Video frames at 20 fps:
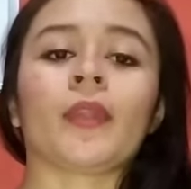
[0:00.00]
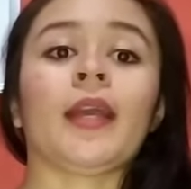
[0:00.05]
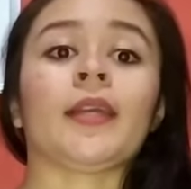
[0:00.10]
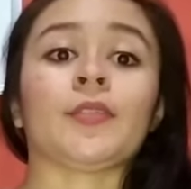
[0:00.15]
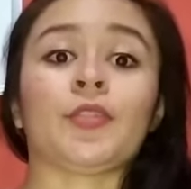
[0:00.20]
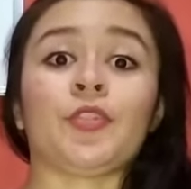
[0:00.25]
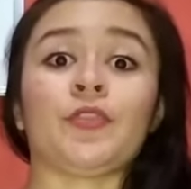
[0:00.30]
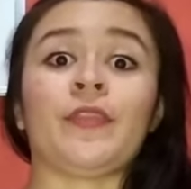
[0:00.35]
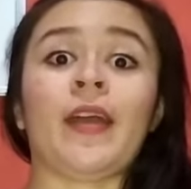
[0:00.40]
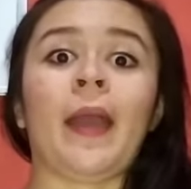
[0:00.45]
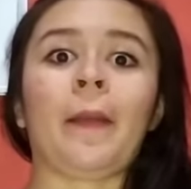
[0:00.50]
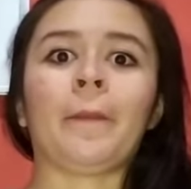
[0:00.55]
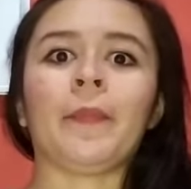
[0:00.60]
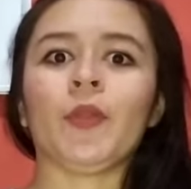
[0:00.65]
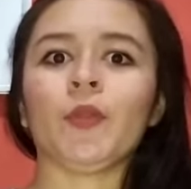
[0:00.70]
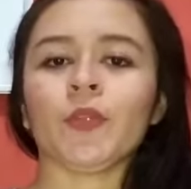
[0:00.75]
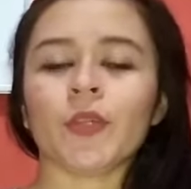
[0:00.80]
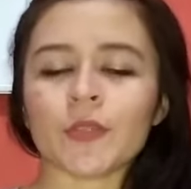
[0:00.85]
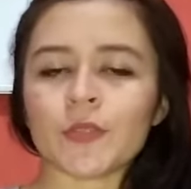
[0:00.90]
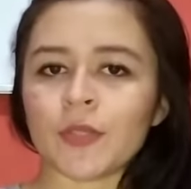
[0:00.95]
A gente vai
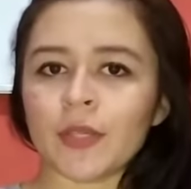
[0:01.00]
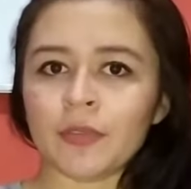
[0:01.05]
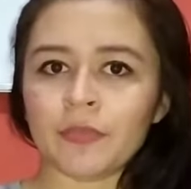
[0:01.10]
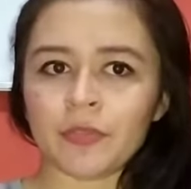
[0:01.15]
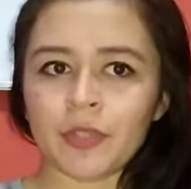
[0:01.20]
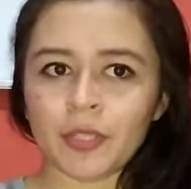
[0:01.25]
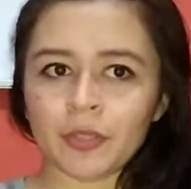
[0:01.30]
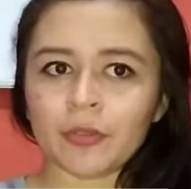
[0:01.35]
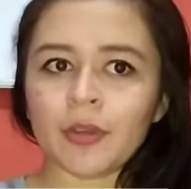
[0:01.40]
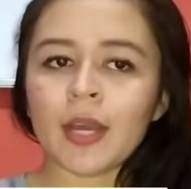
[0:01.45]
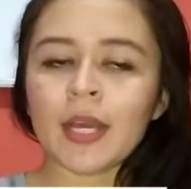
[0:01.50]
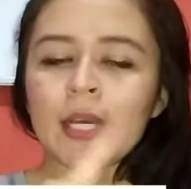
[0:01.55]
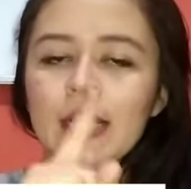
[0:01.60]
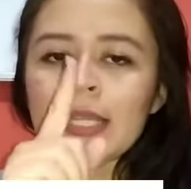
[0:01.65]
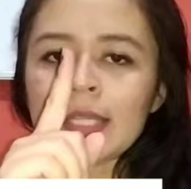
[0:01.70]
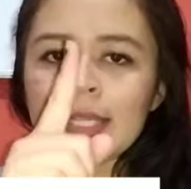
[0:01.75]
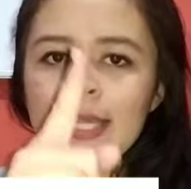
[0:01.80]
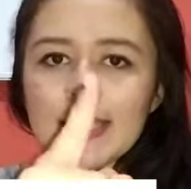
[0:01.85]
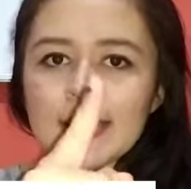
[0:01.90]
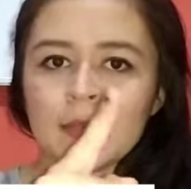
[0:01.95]
abrir o nosso livrinho
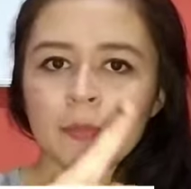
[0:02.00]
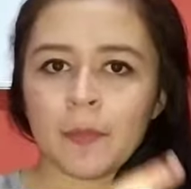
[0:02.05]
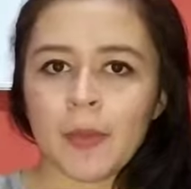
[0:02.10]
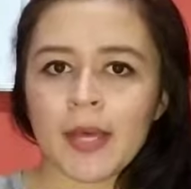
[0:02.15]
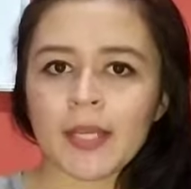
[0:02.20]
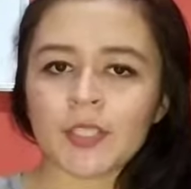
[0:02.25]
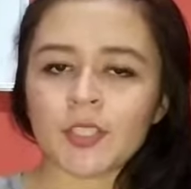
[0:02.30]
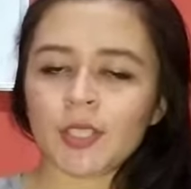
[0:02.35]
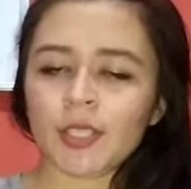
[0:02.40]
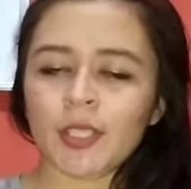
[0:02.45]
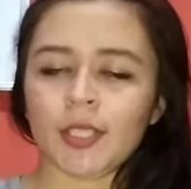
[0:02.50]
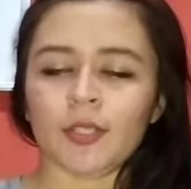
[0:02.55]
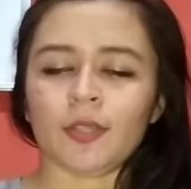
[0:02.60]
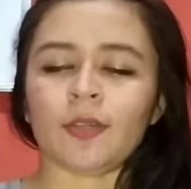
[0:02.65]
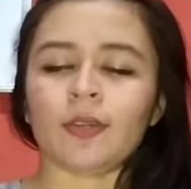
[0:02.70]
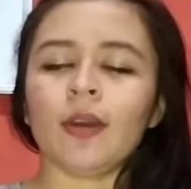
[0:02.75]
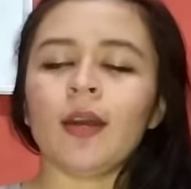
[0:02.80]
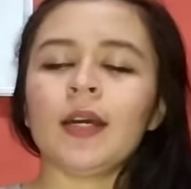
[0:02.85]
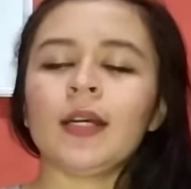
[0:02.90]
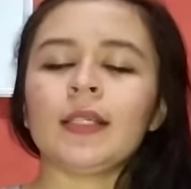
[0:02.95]
nessa página aqui,
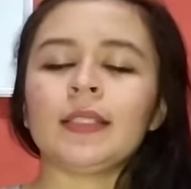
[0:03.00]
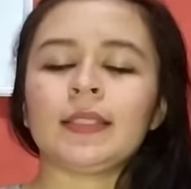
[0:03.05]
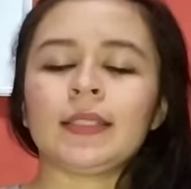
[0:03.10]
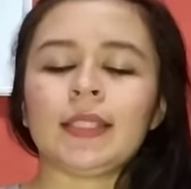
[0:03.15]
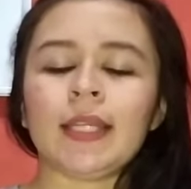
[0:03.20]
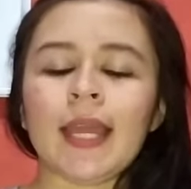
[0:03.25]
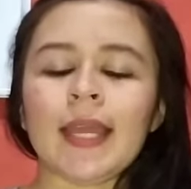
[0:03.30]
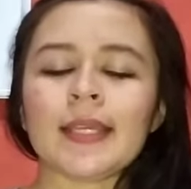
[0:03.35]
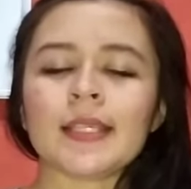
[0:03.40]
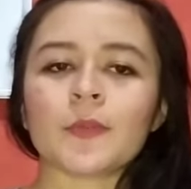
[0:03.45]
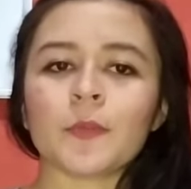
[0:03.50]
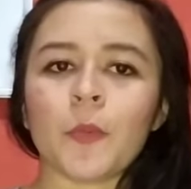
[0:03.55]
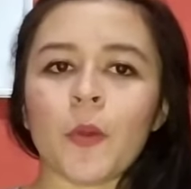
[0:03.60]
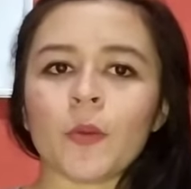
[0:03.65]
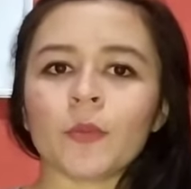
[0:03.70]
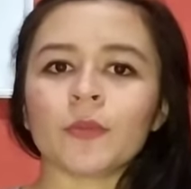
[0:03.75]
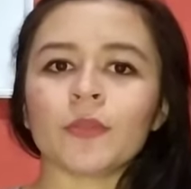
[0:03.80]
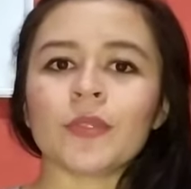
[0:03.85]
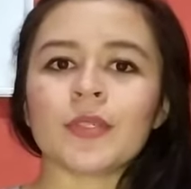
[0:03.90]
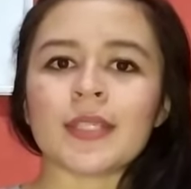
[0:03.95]
ó.
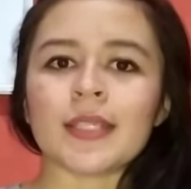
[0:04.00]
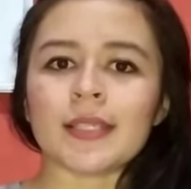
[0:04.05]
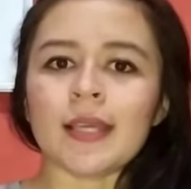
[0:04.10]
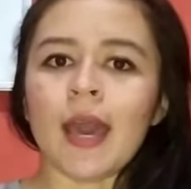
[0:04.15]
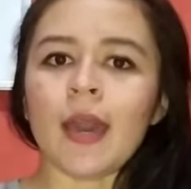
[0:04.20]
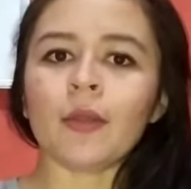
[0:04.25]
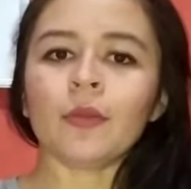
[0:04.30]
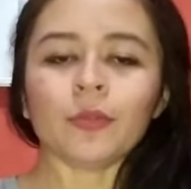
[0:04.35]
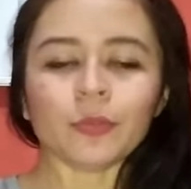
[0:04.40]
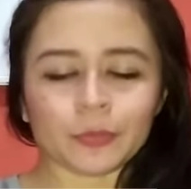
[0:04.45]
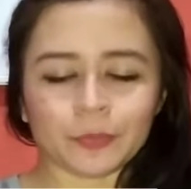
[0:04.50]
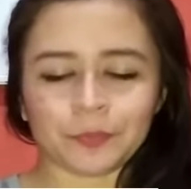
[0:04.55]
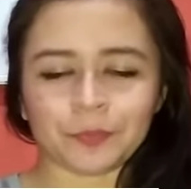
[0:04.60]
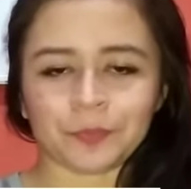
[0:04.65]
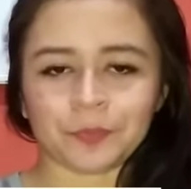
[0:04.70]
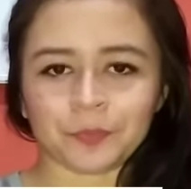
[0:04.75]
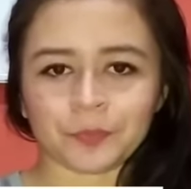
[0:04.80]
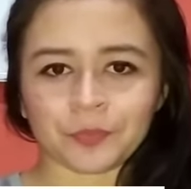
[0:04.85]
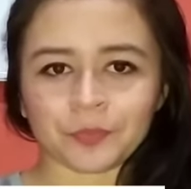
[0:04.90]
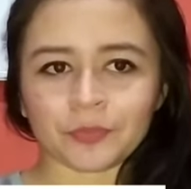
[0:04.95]
3.01.
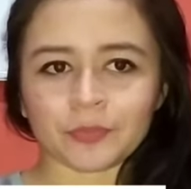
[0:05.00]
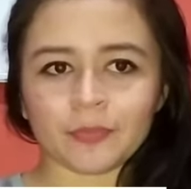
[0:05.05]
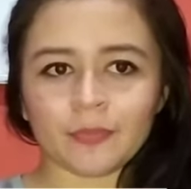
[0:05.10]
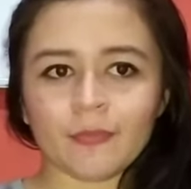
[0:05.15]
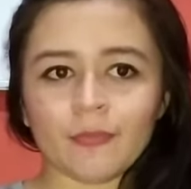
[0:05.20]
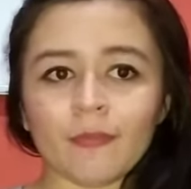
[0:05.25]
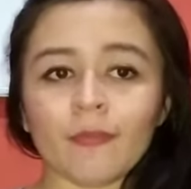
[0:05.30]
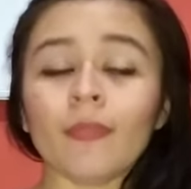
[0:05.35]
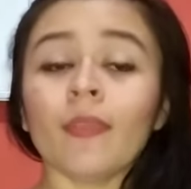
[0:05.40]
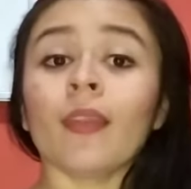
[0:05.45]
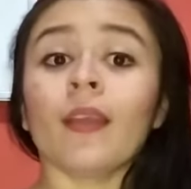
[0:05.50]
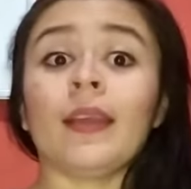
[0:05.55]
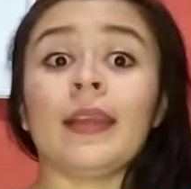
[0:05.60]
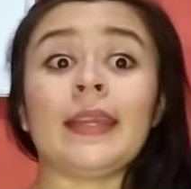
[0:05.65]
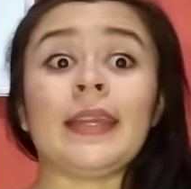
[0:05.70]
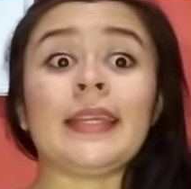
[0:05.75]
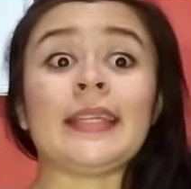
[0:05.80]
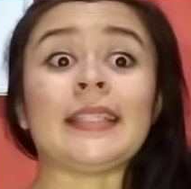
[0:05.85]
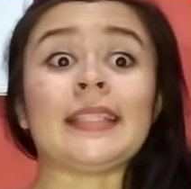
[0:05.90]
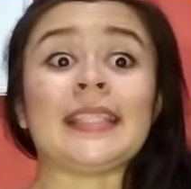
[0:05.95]

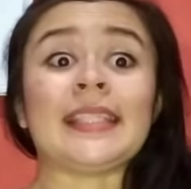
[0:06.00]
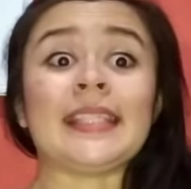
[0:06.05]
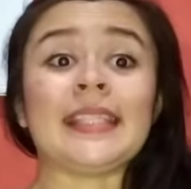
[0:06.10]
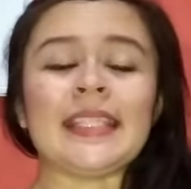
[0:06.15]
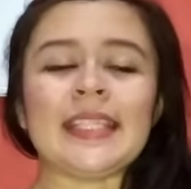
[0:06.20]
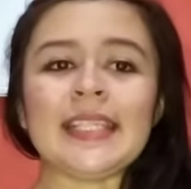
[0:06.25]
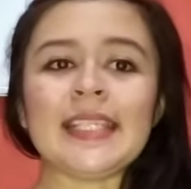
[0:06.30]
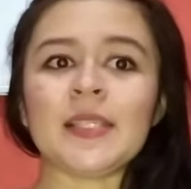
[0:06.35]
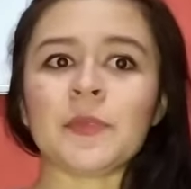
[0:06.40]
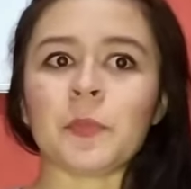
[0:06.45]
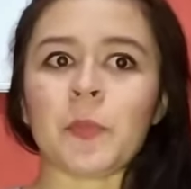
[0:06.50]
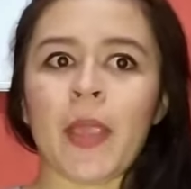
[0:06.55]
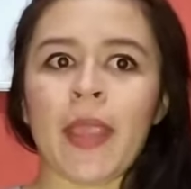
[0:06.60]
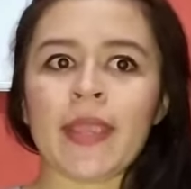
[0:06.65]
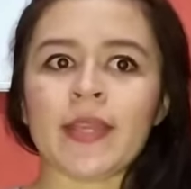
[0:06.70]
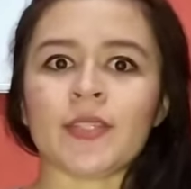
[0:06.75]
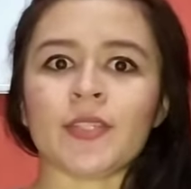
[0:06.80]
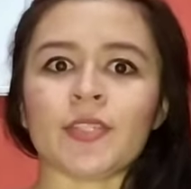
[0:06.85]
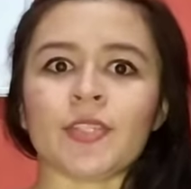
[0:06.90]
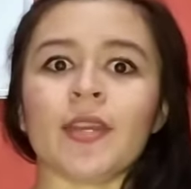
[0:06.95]
In this
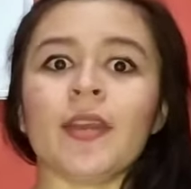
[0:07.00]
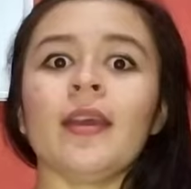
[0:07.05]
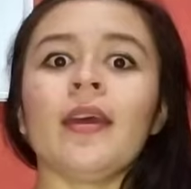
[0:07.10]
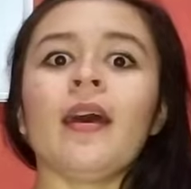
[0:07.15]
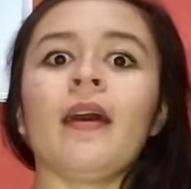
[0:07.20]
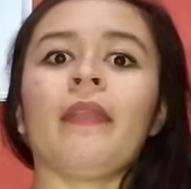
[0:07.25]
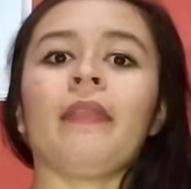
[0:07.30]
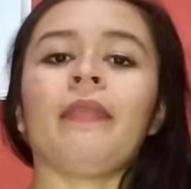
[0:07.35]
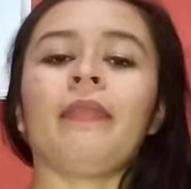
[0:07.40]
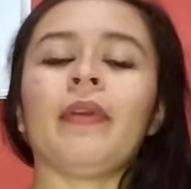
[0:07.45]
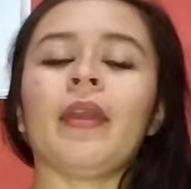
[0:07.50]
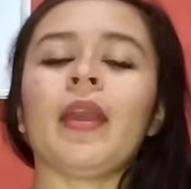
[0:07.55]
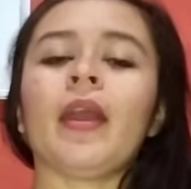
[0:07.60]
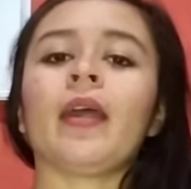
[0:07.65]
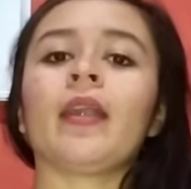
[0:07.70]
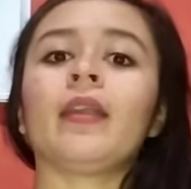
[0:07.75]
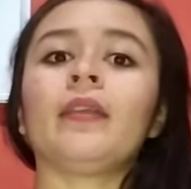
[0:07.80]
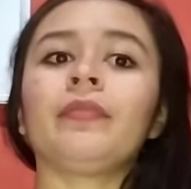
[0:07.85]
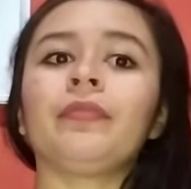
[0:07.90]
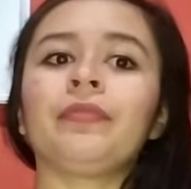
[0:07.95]
page, there
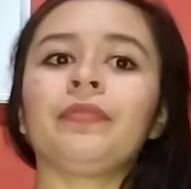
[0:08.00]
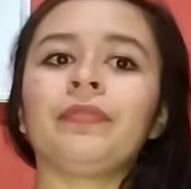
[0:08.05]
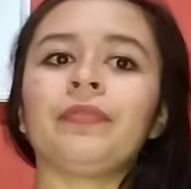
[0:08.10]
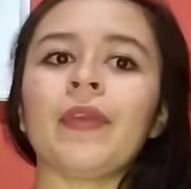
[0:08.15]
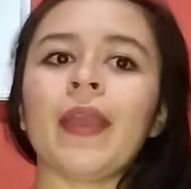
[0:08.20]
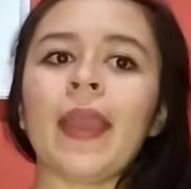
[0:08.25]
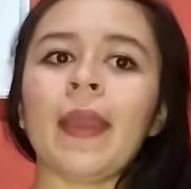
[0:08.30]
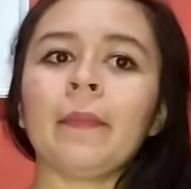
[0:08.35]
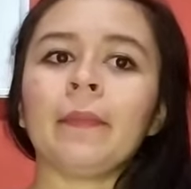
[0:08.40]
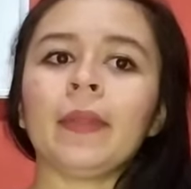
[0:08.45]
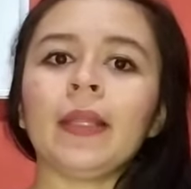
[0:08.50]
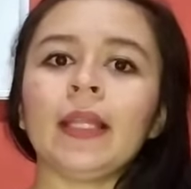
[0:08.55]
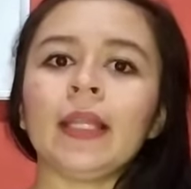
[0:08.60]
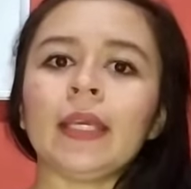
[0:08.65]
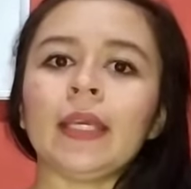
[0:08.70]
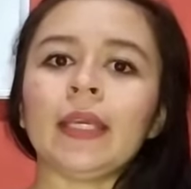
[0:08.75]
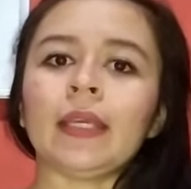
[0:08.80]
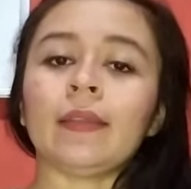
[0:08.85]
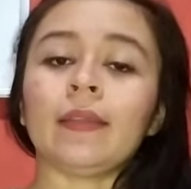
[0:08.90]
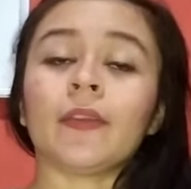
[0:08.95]
are a
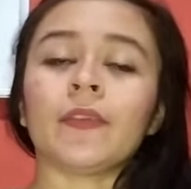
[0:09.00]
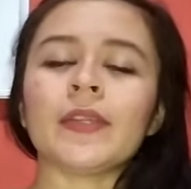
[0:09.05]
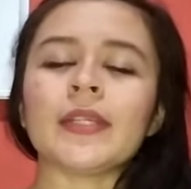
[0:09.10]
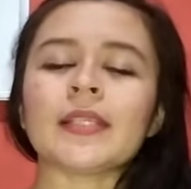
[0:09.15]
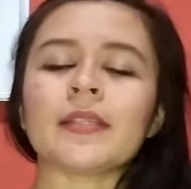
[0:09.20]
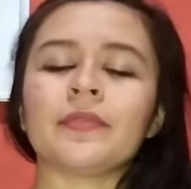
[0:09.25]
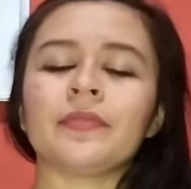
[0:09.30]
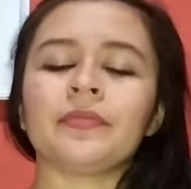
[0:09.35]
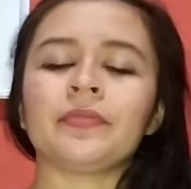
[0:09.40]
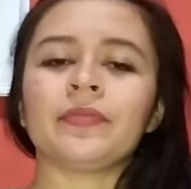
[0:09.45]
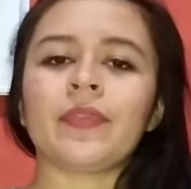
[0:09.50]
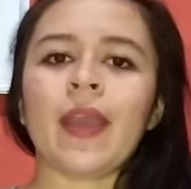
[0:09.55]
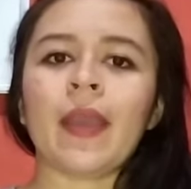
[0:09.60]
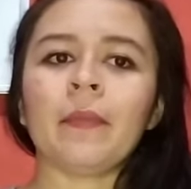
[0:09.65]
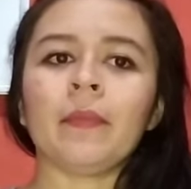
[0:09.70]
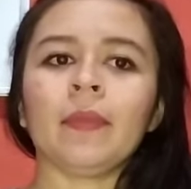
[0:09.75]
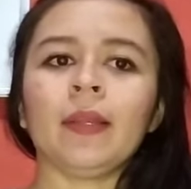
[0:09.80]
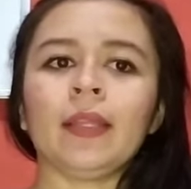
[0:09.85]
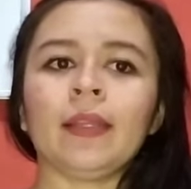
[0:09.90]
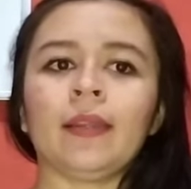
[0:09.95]
family. There is a
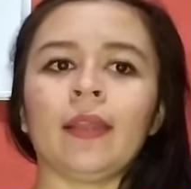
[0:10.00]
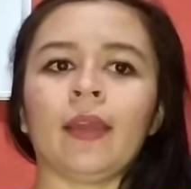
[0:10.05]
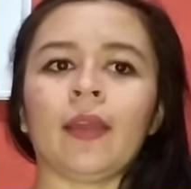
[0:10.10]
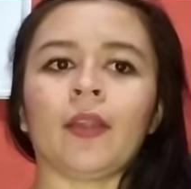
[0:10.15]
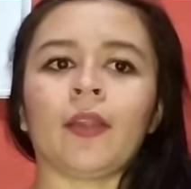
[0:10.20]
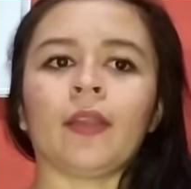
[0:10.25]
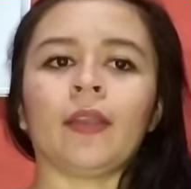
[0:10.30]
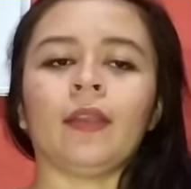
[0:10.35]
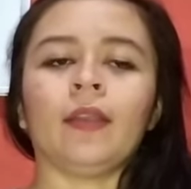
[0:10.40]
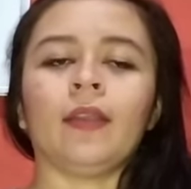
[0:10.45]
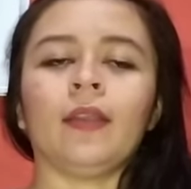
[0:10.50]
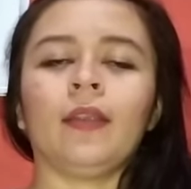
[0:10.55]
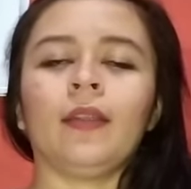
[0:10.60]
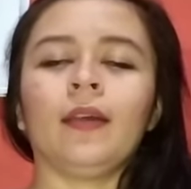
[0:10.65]
family there.